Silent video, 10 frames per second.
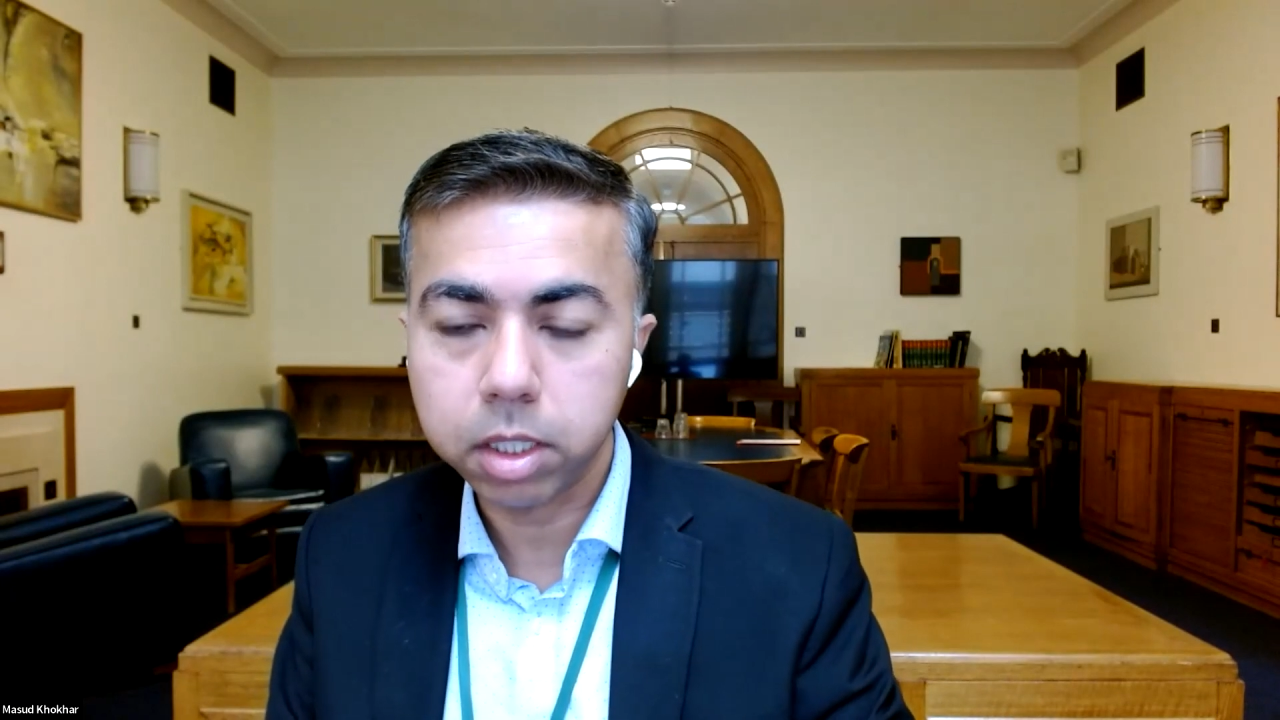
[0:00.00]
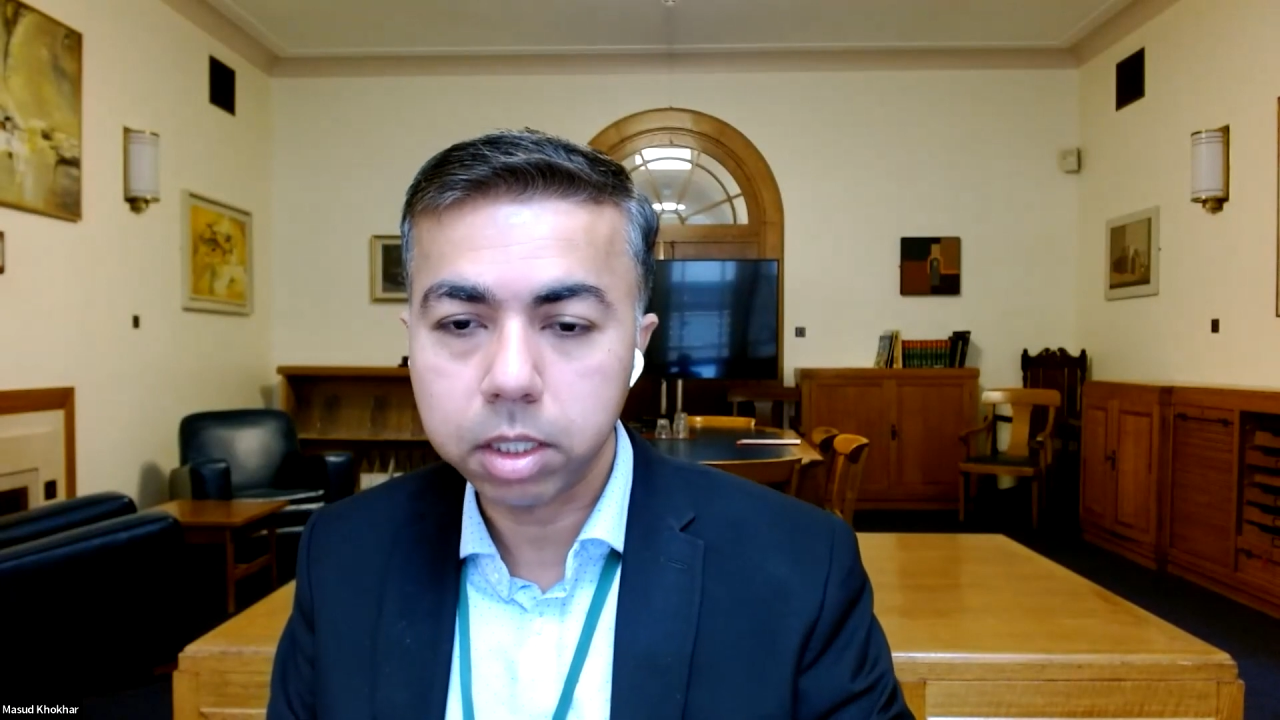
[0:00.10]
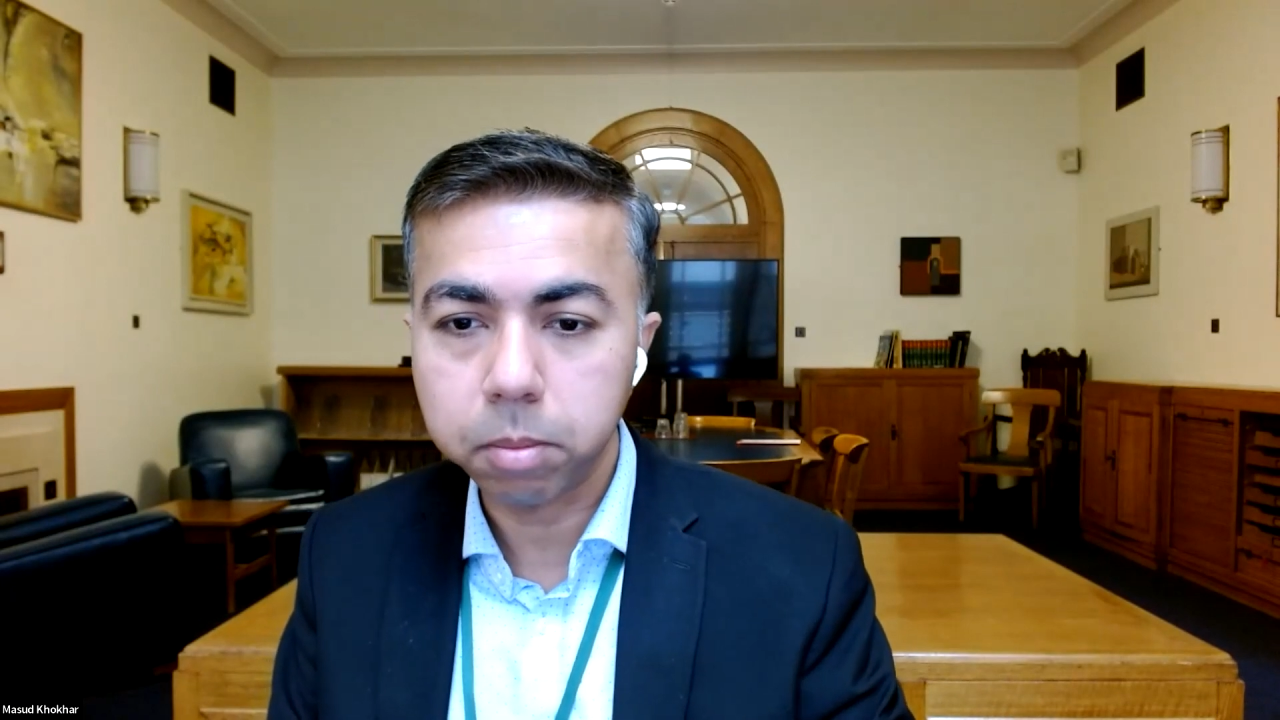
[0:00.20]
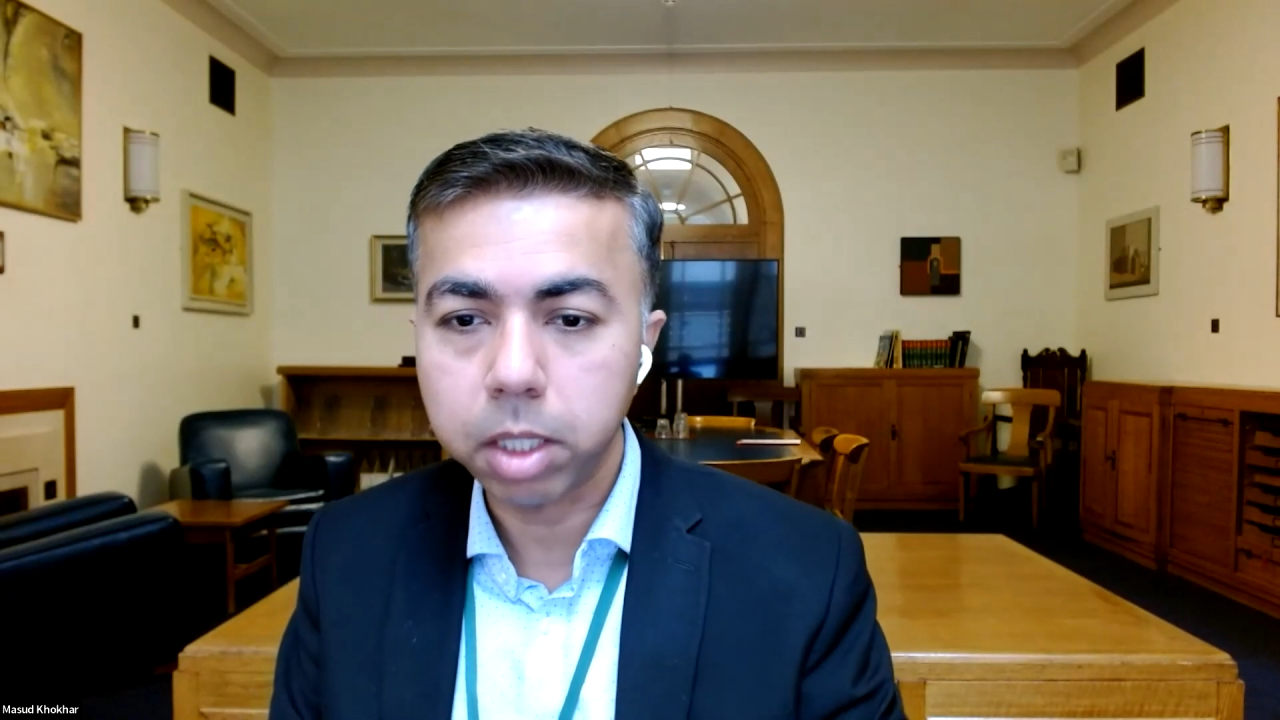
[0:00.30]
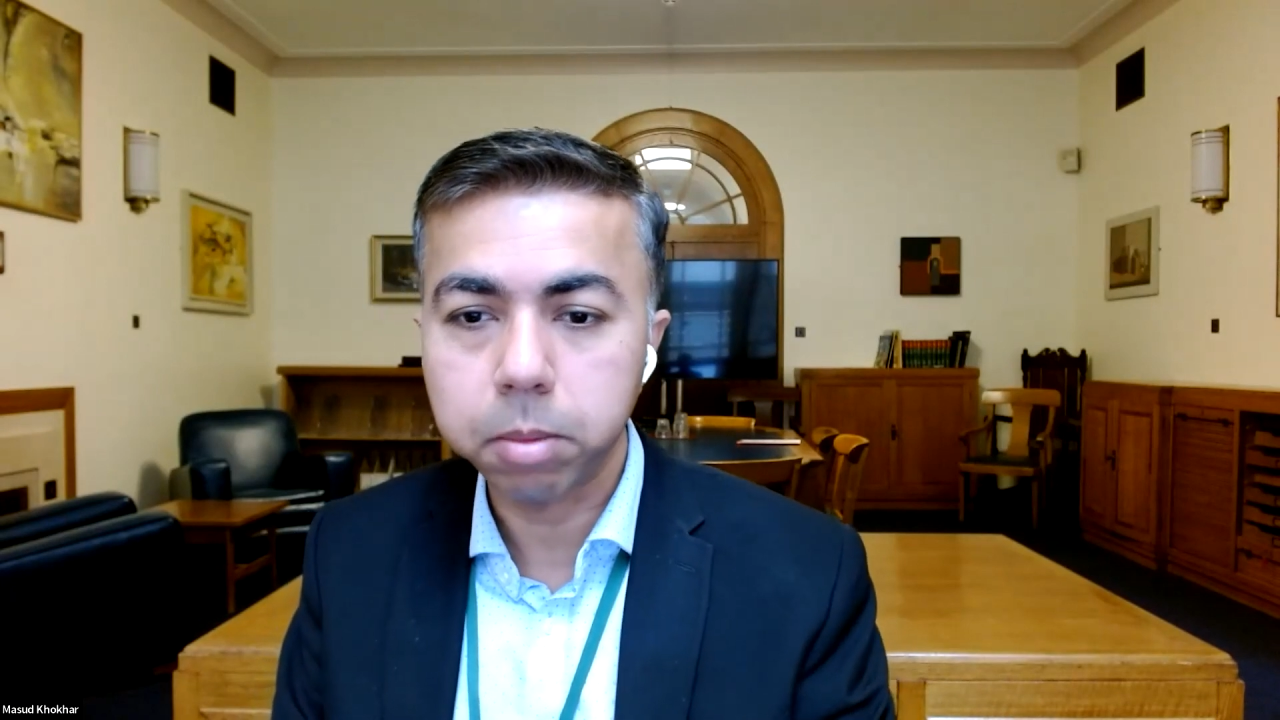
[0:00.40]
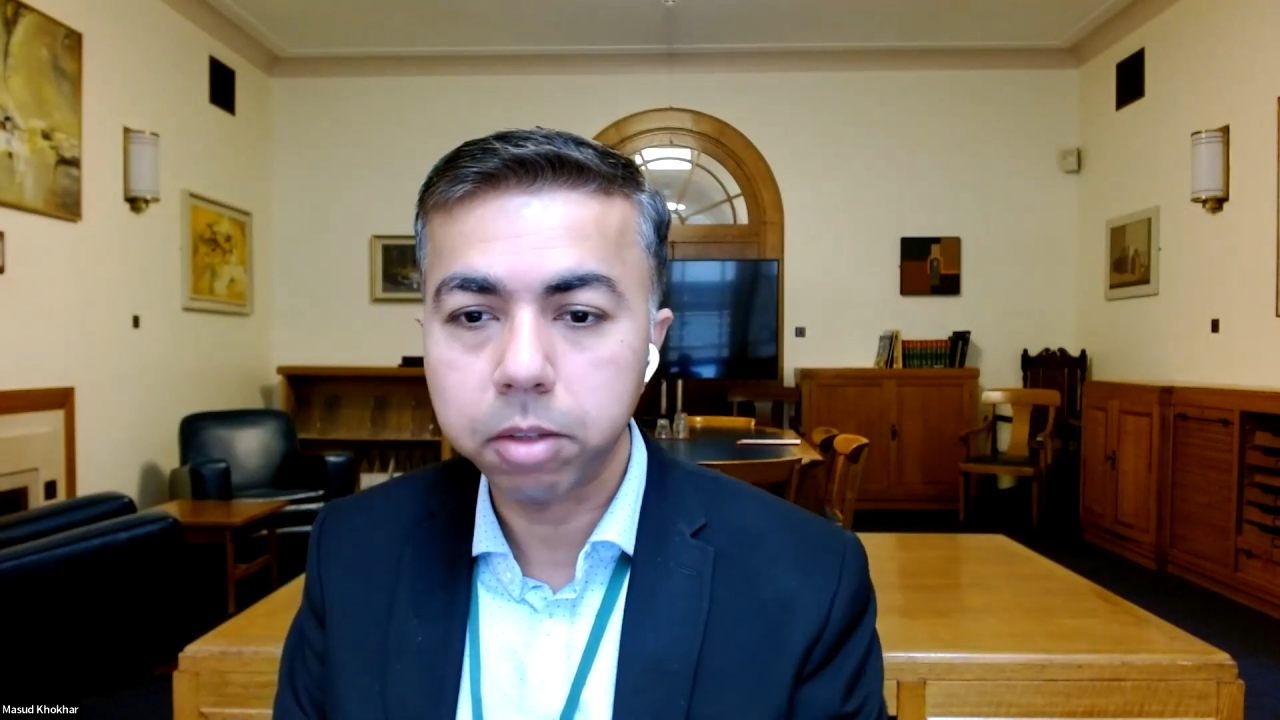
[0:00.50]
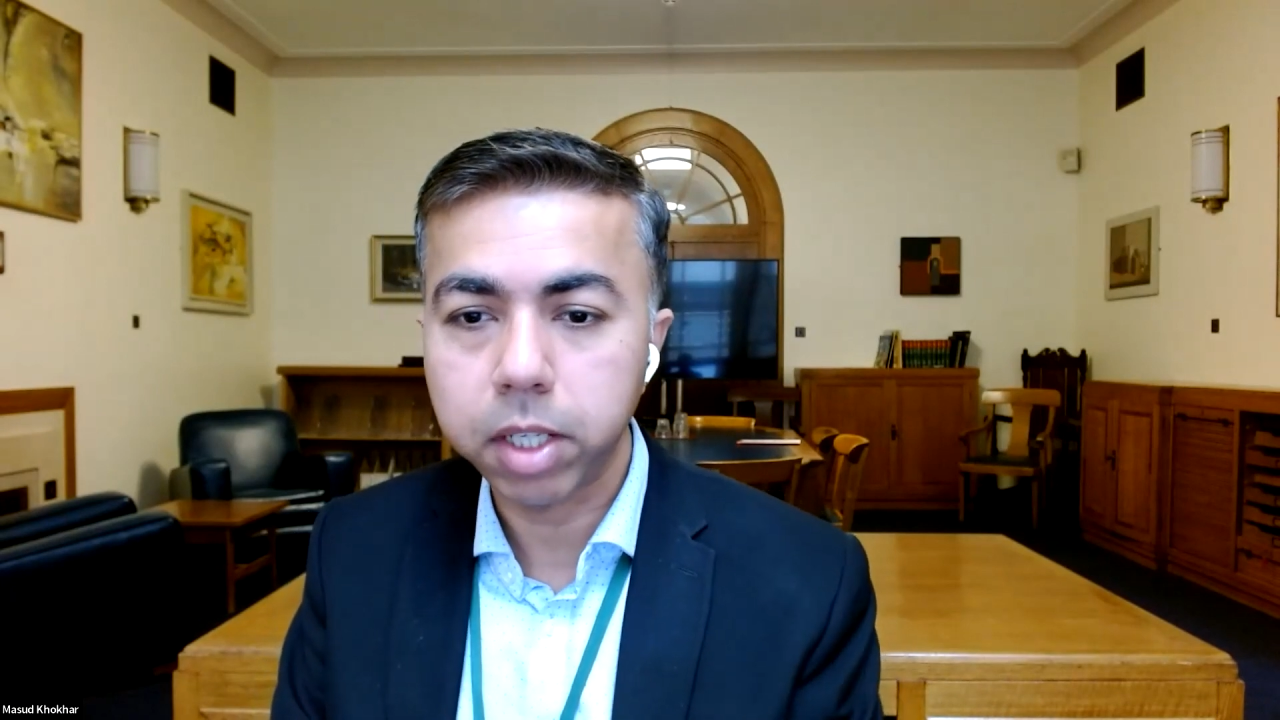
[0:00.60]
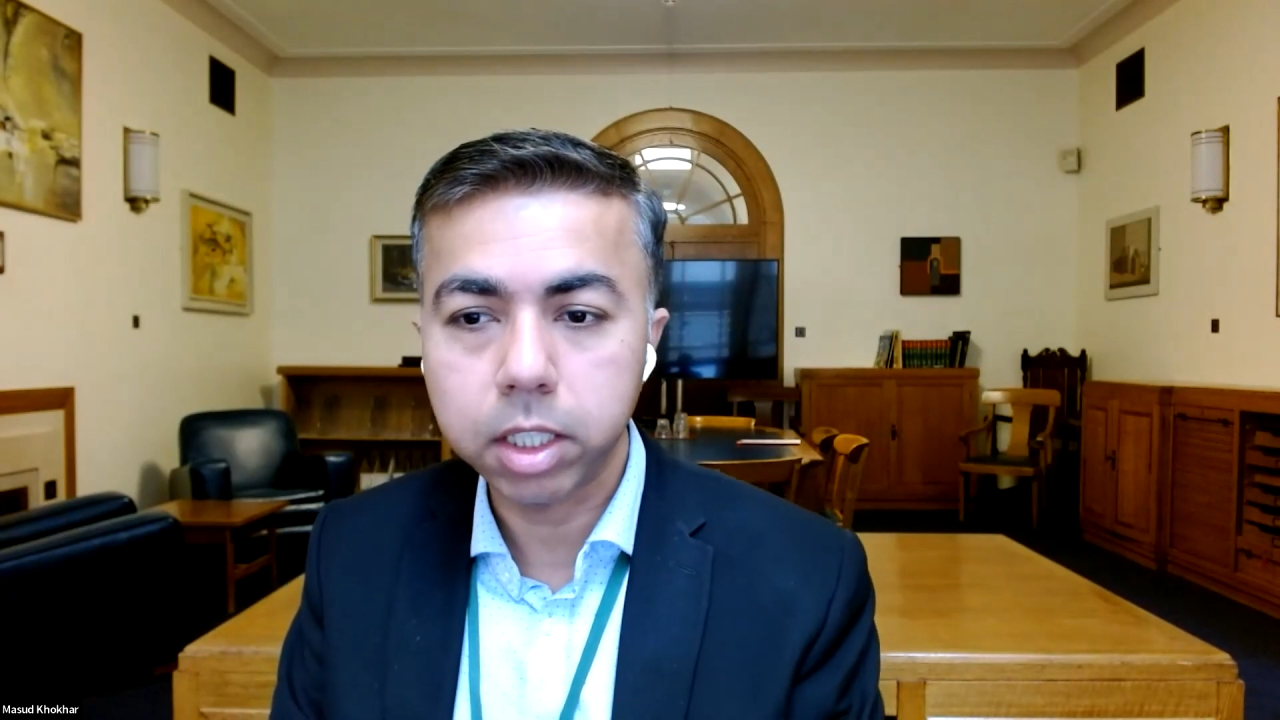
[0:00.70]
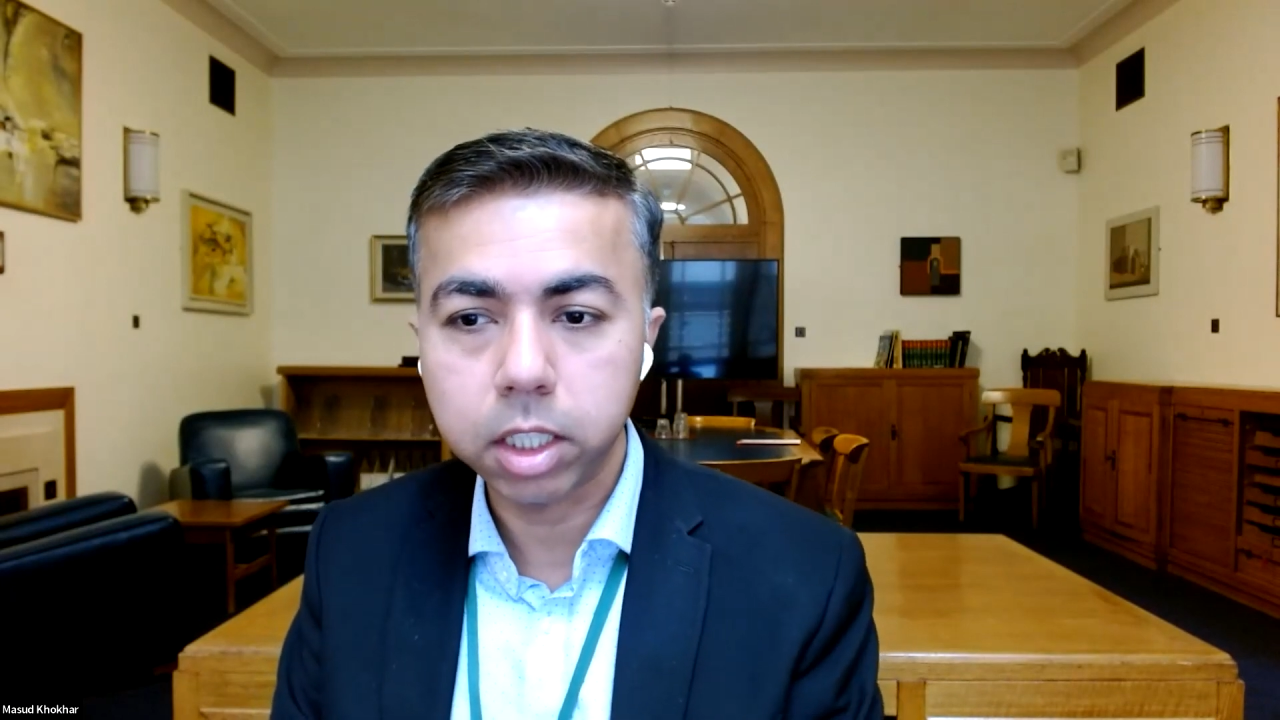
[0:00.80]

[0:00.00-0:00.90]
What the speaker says: it might be a very